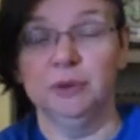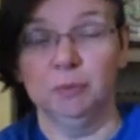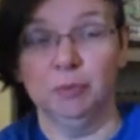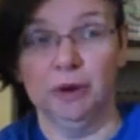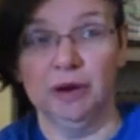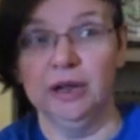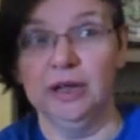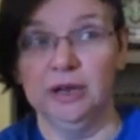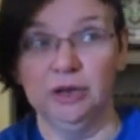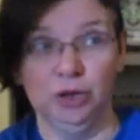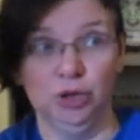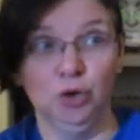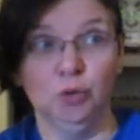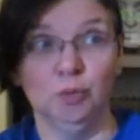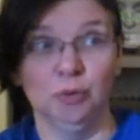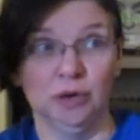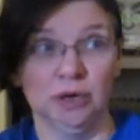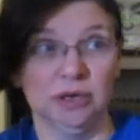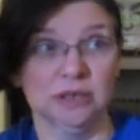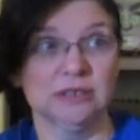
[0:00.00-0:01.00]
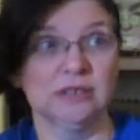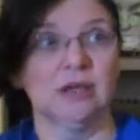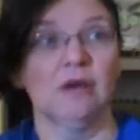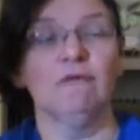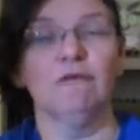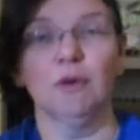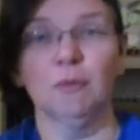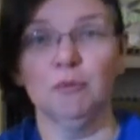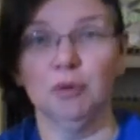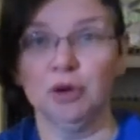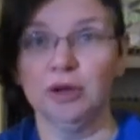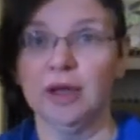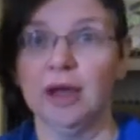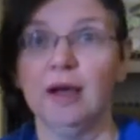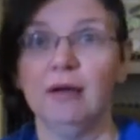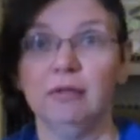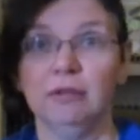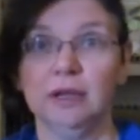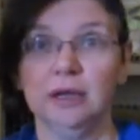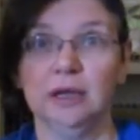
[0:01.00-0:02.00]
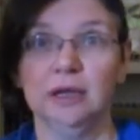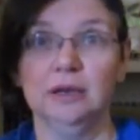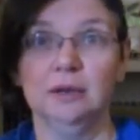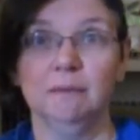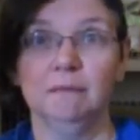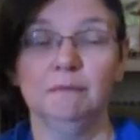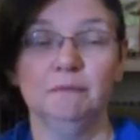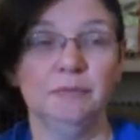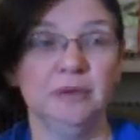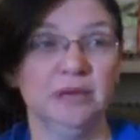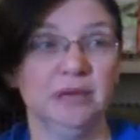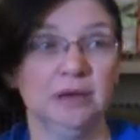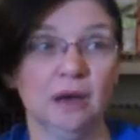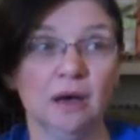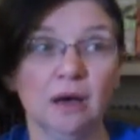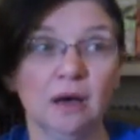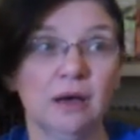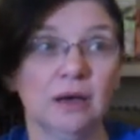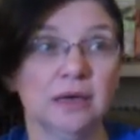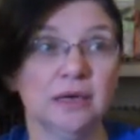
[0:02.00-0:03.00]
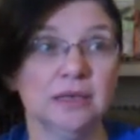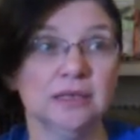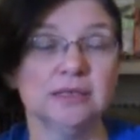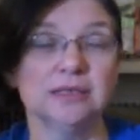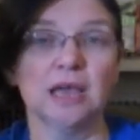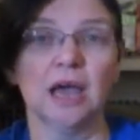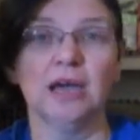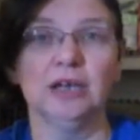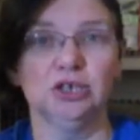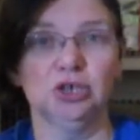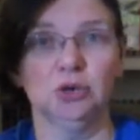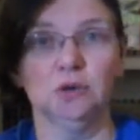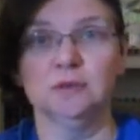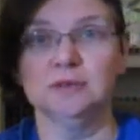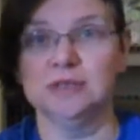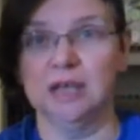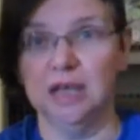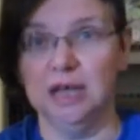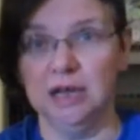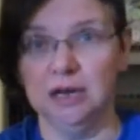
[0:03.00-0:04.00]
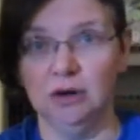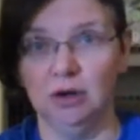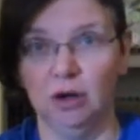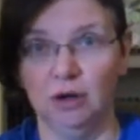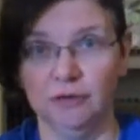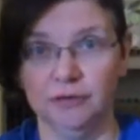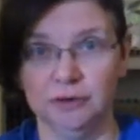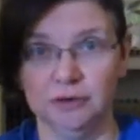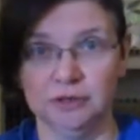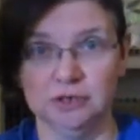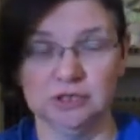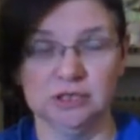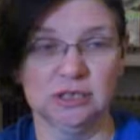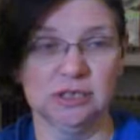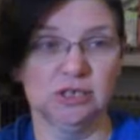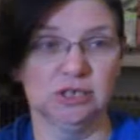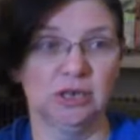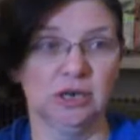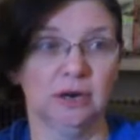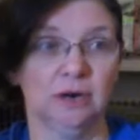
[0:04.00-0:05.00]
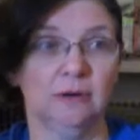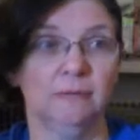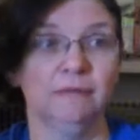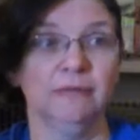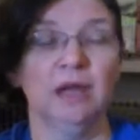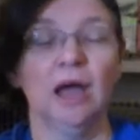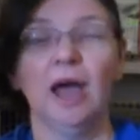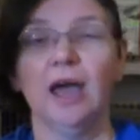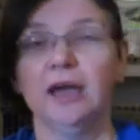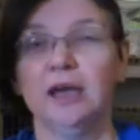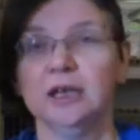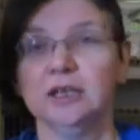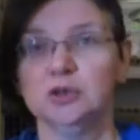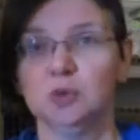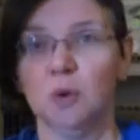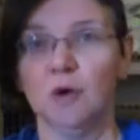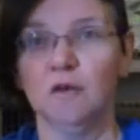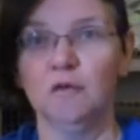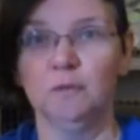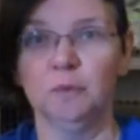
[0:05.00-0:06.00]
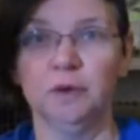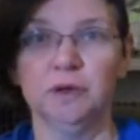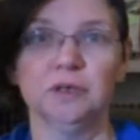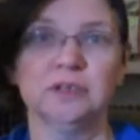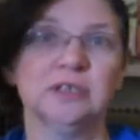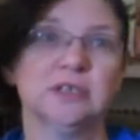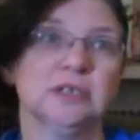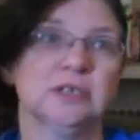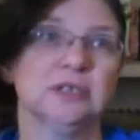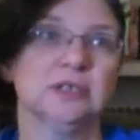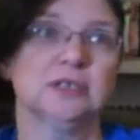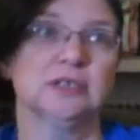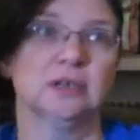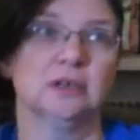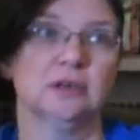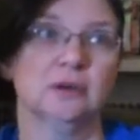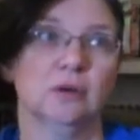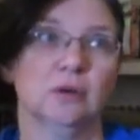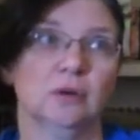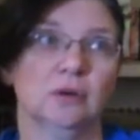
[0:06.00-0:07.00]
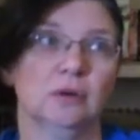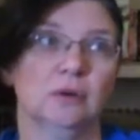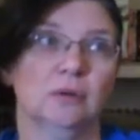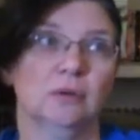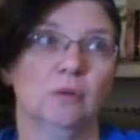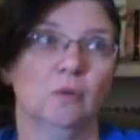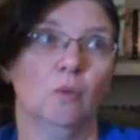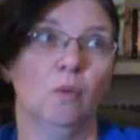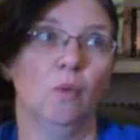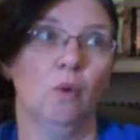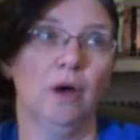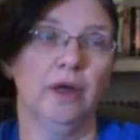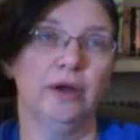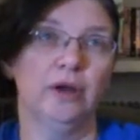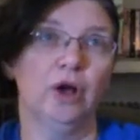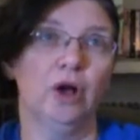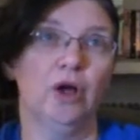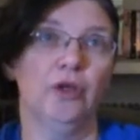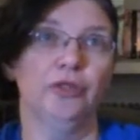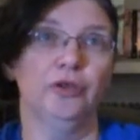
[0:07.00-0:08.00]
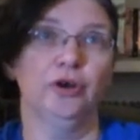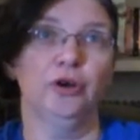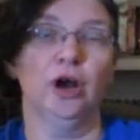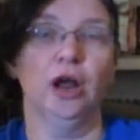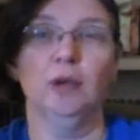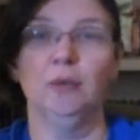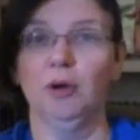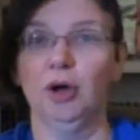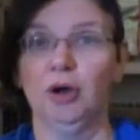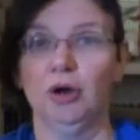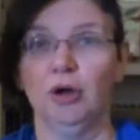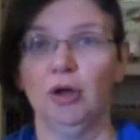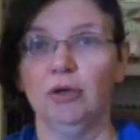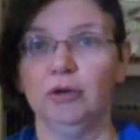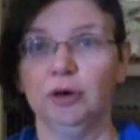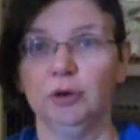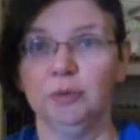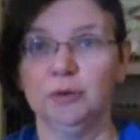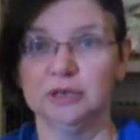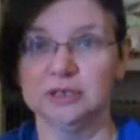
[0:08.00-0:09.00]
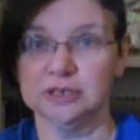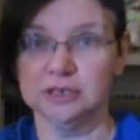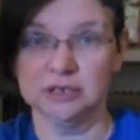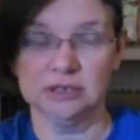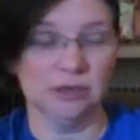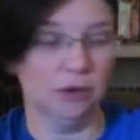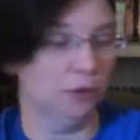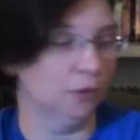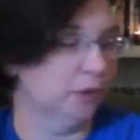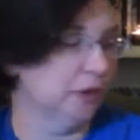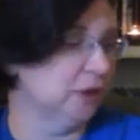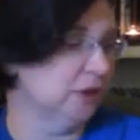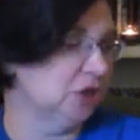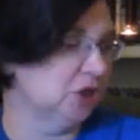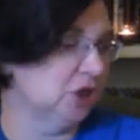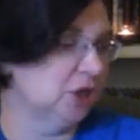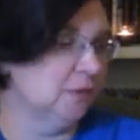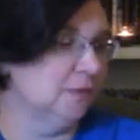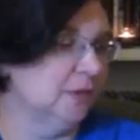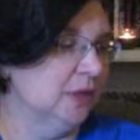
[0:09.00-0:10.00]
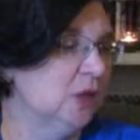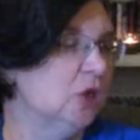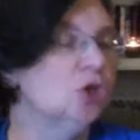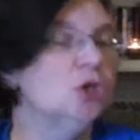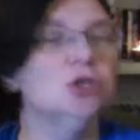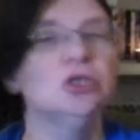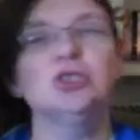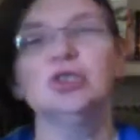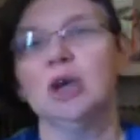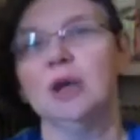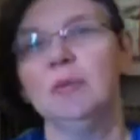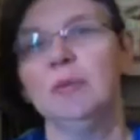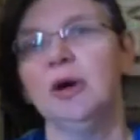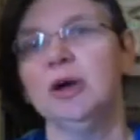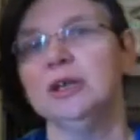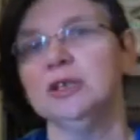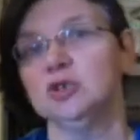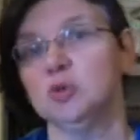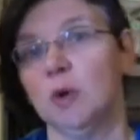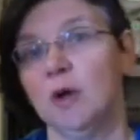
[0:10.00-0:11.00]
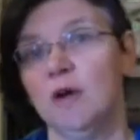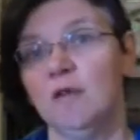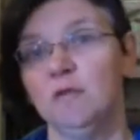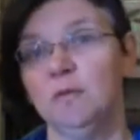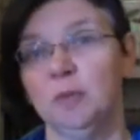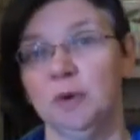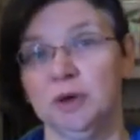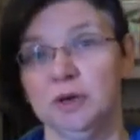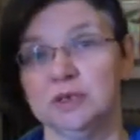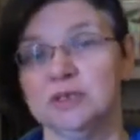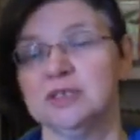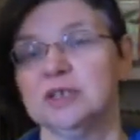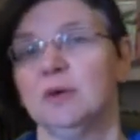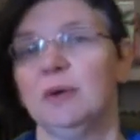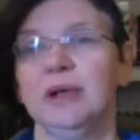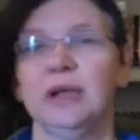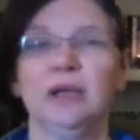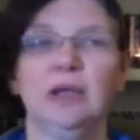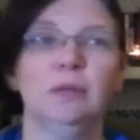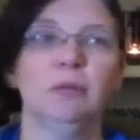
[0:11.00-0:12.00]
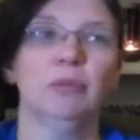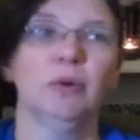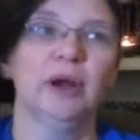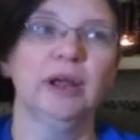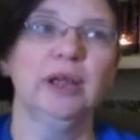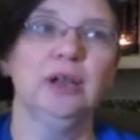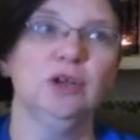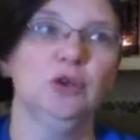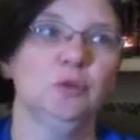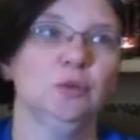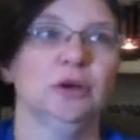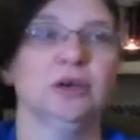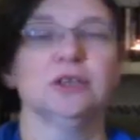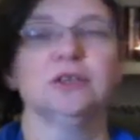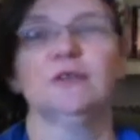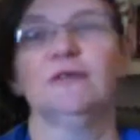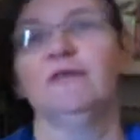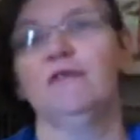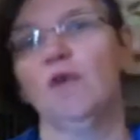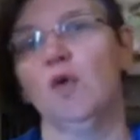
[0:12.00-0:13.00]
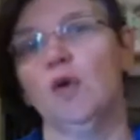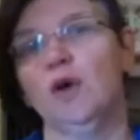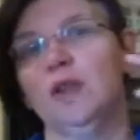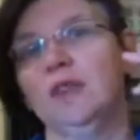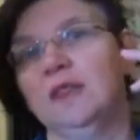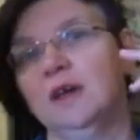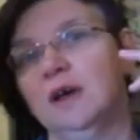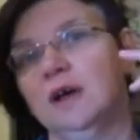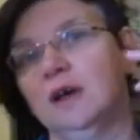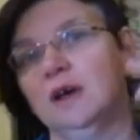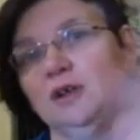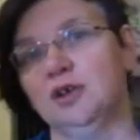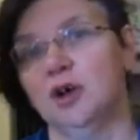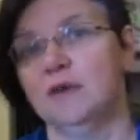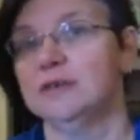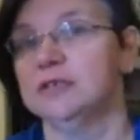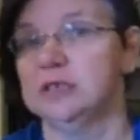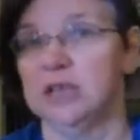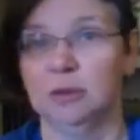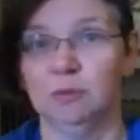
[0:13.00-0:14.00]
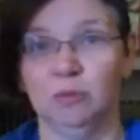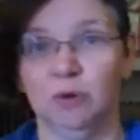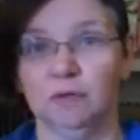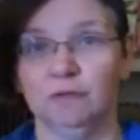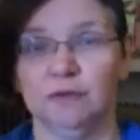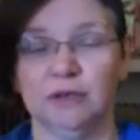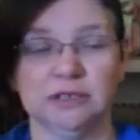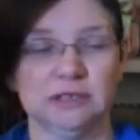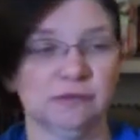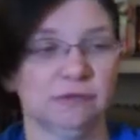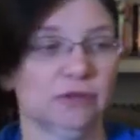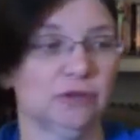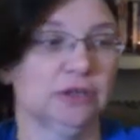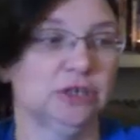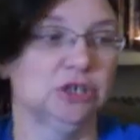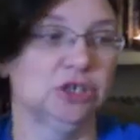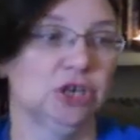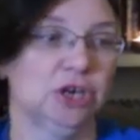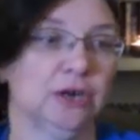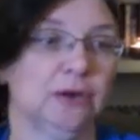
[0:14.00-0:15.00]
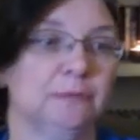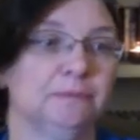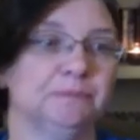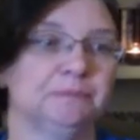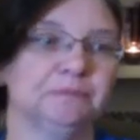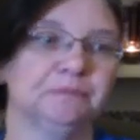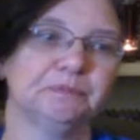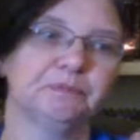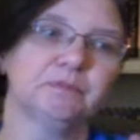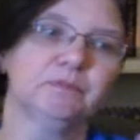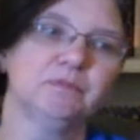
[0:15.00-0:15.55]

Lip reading: the brand new books from Book Outlet because I chose 8 authors this year. I got 12 books because one author, I bought all her books because they were really cheap. So I bought 12 books, so I get brand new books for the Nova Teen Book Festival this year.